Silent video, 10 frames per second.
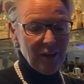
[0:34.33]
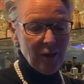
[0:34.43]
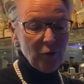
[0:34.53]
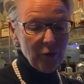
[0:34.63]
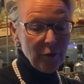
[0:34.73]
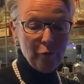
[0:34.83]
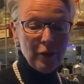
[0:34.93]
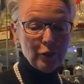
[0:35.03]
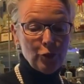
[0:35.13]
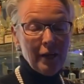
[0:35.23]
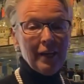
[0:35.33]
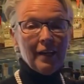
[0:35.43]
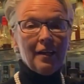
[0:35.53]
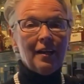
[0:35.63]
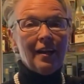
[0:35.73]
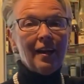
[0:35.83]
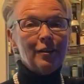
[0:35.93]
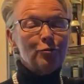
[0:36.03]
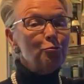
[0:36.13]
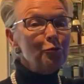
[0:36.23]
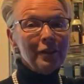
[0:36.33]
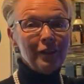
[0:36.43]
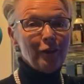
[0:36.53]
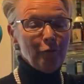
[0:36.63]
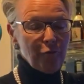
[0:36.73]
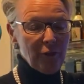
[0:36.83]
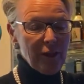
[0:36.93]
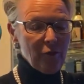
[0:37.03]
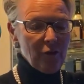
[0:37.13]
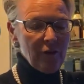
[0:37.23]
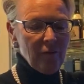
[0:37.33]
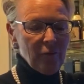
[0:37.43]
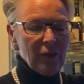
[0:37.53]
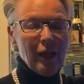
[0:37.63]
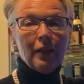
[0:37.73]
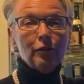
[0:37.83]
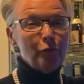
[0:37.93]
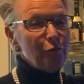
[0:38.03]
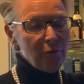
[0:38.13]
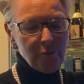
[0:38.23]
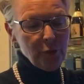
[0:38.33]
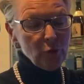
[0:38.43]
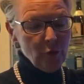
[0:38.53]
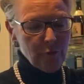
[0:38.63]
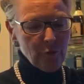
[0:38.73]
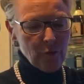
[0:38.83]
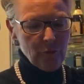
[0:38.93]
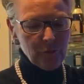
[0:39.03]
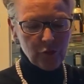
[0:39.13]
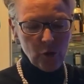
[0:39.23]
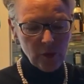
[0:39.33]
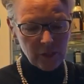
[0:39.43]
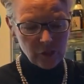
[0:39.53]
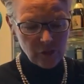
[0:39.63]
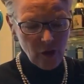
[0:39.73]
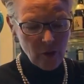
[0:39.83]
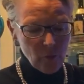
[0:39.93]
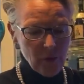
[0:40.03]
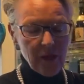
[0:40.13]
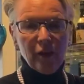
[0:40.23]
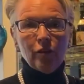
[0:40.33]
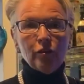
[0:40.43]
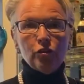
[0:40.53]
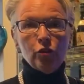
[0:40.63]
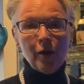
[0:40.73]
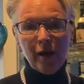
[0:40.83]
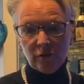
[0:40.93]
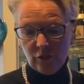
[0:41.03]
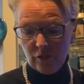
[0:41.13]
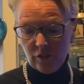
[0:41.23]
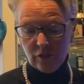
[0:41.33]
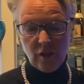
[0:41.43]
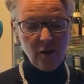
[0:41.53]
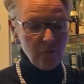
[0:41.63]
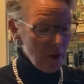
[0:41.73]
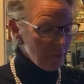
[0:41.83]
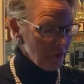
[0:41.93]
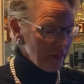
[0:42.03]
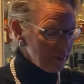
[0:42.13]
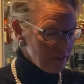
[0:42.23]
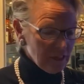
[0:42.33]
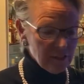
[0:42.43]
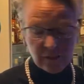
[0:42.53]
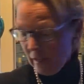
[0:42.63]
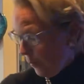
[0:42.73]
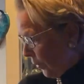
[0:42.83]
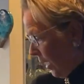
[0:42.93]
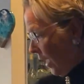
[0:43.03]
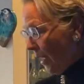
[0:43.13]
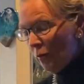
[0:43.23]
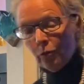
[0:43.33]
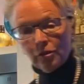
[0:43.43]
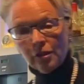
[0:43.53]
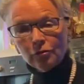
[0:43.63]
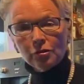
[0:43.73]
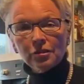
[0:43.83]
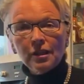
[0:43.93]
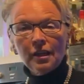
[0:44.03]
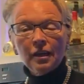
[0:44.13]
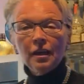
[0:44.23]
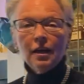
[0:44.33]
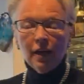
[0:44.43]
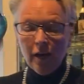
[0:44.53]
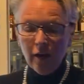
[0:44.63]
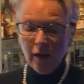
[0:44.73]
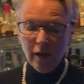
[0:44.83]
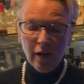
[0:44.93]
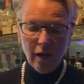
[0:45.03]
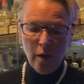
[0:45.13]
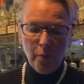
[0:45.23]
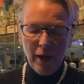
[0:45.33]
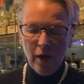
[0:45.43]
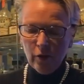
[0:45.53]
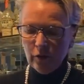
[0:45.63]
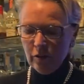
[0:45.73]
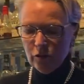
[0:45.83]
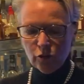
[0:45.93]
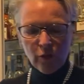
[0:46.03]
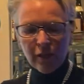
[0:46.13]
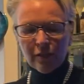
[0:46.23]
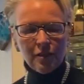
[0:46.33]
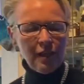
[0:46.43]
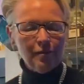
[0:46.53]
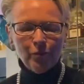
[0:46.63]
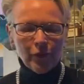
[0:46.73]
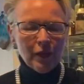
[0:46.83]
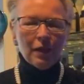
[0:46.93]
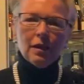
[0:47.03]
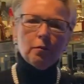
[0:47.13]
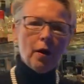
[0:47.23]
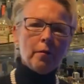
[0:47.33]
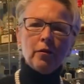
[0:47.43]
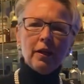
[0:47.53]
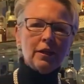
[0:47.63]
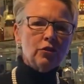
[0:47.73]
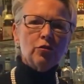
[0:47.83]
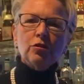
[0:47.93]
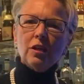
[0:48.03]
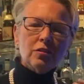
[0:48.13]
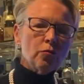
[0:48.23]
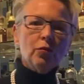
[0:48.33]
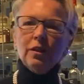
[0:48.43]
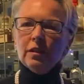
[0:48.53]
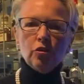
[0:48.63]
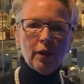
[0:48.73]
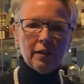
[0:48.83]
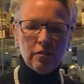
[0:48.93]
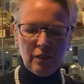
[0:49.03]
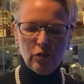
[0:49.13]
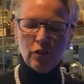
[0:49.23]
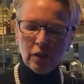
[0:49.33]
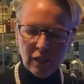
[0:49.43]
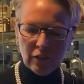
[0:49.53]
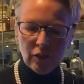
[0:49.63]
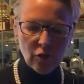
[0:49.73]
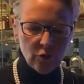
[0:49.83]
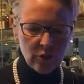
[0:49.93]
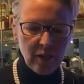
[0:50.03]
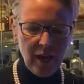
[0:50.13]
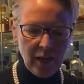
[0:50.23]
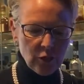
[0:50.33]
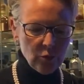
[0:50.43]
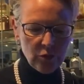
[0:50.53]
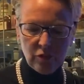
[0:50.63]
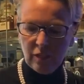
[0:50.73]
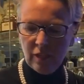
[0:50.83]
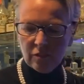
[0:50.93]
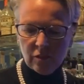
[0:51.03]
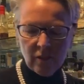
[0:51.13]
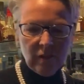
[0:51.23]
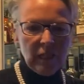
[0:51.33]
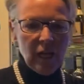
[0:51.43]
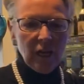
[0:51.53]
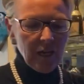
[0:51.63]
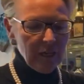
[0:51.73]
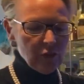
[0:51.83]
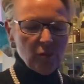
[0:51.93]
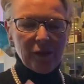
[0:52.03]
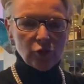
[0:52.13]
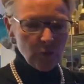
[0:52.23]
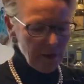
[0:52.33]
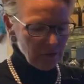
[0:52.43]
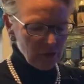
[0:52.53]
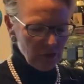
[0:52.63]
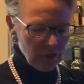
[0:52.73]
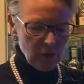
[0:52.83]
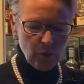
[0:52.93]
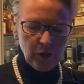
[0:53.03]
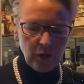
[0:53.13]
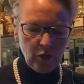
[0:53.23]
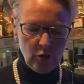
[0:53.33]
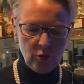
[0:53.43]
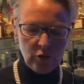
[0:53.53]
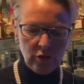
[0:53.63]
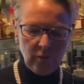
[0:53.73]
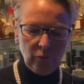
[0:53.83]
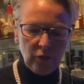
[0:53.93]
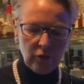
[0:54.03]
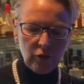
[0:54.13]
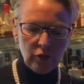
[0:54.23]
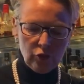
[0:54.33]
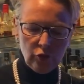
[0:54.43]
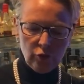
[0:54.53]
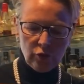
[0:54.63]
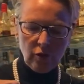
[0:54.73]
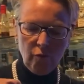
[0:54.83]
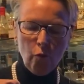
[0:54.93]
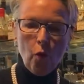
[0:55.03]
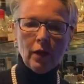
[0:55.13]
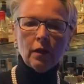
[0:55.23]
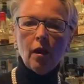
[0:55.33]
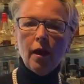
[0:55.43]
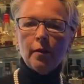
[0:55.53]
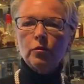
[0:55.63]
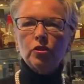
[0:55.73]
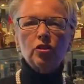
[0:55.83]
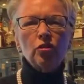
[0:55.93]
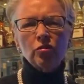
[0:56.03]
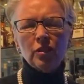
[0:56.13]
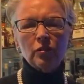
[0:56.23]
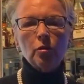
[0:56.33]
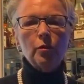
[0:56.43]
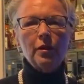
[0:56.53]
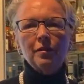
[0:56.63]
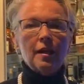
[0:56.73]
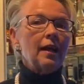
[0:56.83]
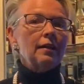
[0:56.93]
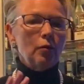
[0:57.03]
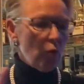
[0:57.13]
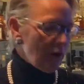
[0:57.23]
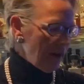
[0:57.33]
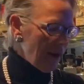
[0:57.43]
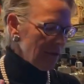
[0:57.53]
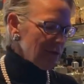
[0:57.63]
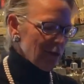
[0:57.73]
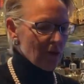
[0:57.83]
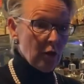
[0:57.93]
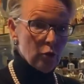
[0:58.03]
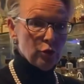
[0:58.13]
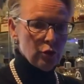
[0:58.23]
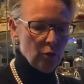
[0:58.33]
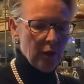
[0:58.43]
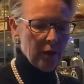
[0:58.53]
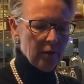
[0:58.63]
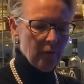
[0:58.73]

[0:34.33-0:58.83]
really fun drink. It has really good flavor and it's beautiful. So we're going to start with 2 ounces of pomegranate seeds. And what's interesting about this drink is that pomegranate juice doesn't really translate. So you need to use the actual seeds. So about 2 ounces, and then we're going to use the juice of 1 lime, which turns out to be exactly 1 ounce or close to it.